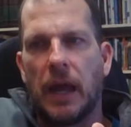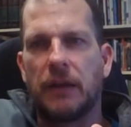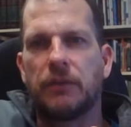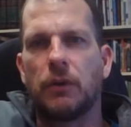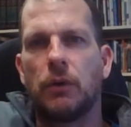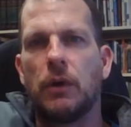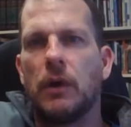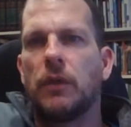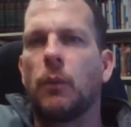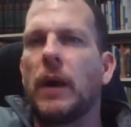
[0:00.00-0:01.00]
And so
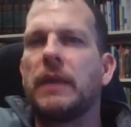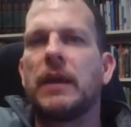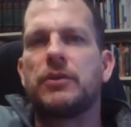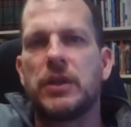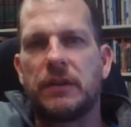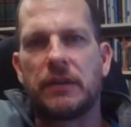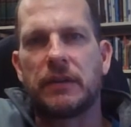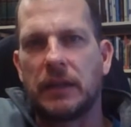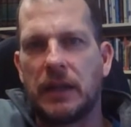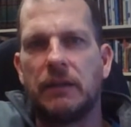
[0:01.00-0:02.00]
the way that
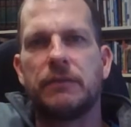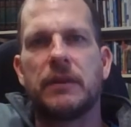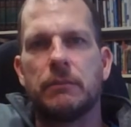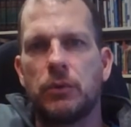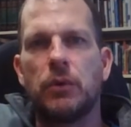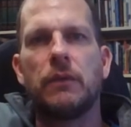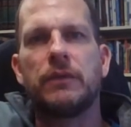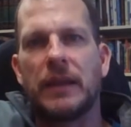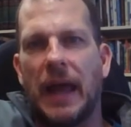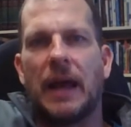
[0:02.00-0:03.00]
Jesus lives and
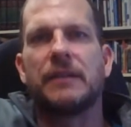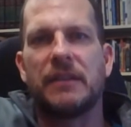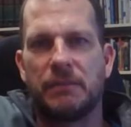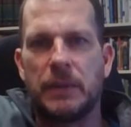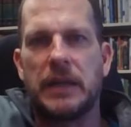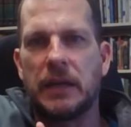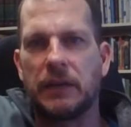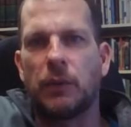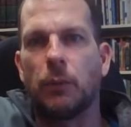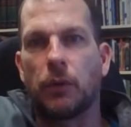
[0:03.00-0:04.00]
moves and has his being
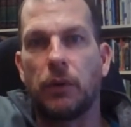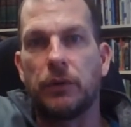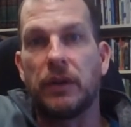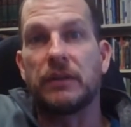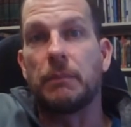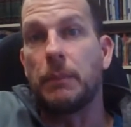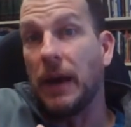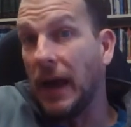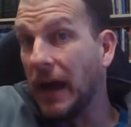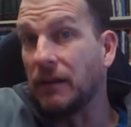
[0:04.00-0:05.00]
in the world is a
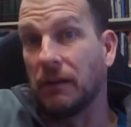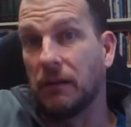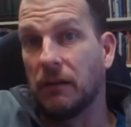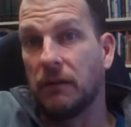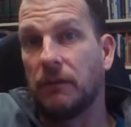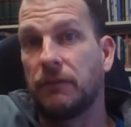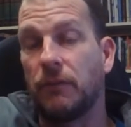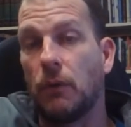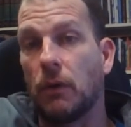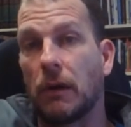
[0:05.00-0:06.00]
pattern
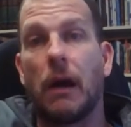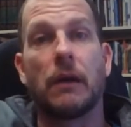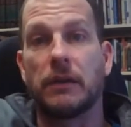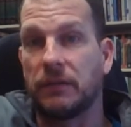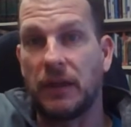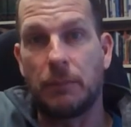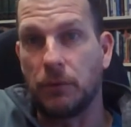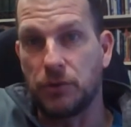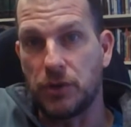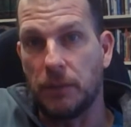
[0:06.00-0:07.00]
for our
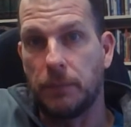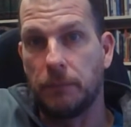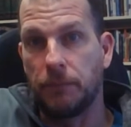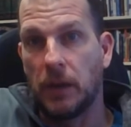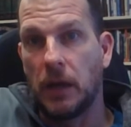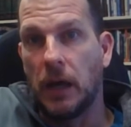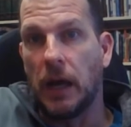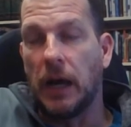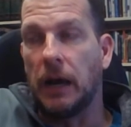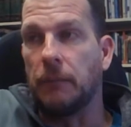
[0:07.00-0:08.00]
discipleship.
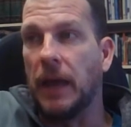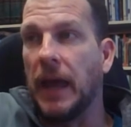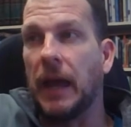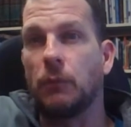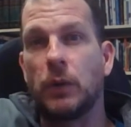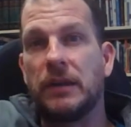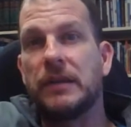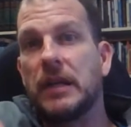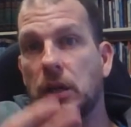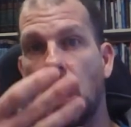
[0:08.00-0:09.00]
Um, and we
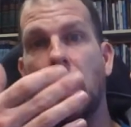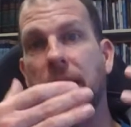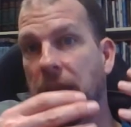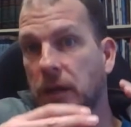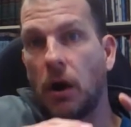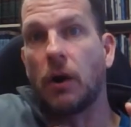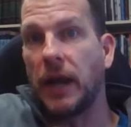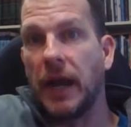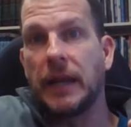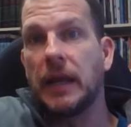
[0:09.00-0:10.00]
see God
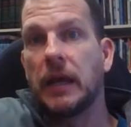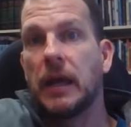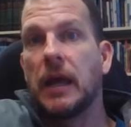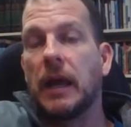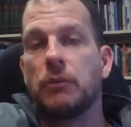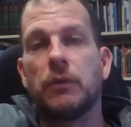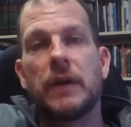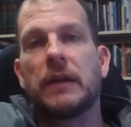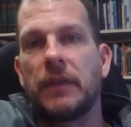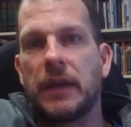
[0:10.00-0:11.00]
incarnating,
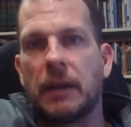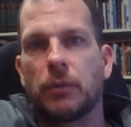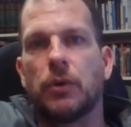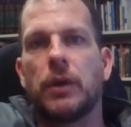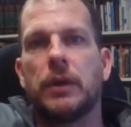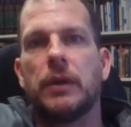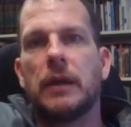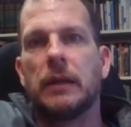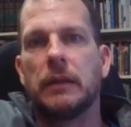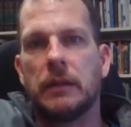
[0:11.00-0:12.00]
moving to the neighborhood,
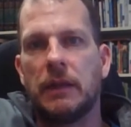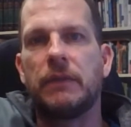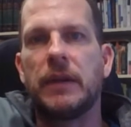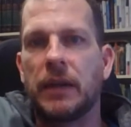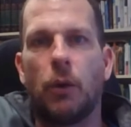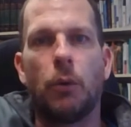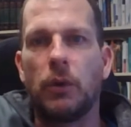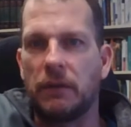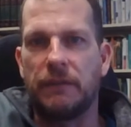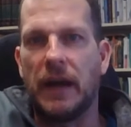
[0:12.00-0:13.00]
living in a
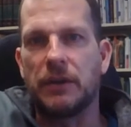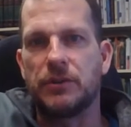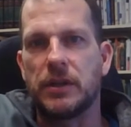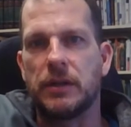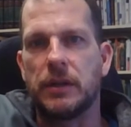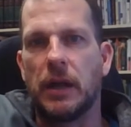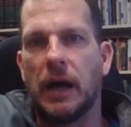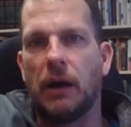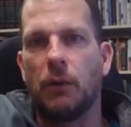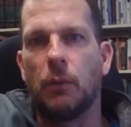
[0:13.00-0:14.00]
holy fashion
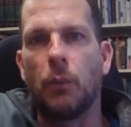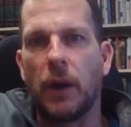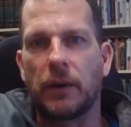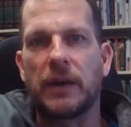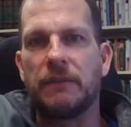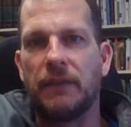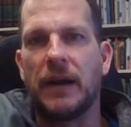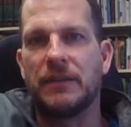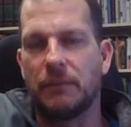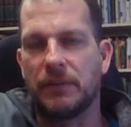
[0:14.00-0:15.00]
uh, where he
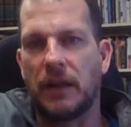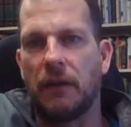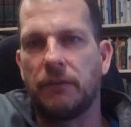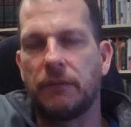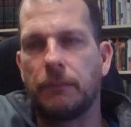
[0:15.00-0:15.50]
finds himself.